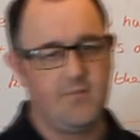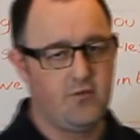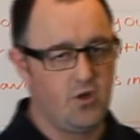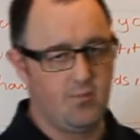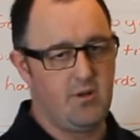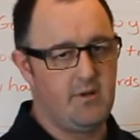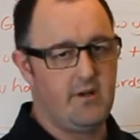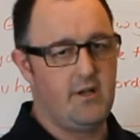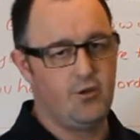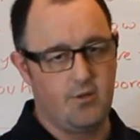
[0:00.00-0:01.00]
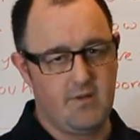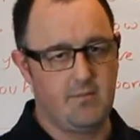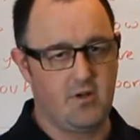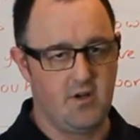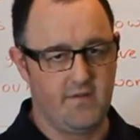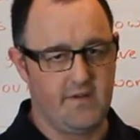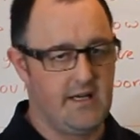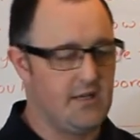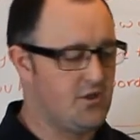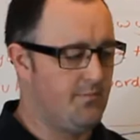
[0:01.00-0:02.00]
If you're a plumber and you're a member
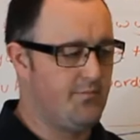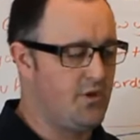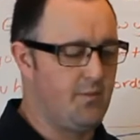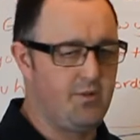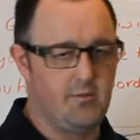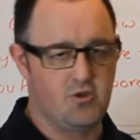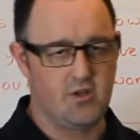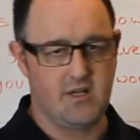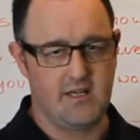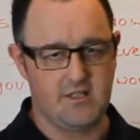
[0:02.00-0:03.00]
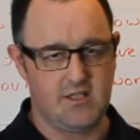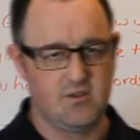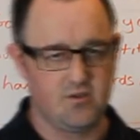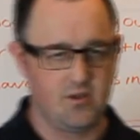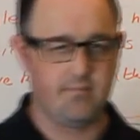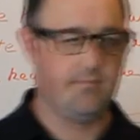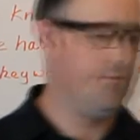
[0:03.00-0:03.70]
of some sort of plumbers organisations or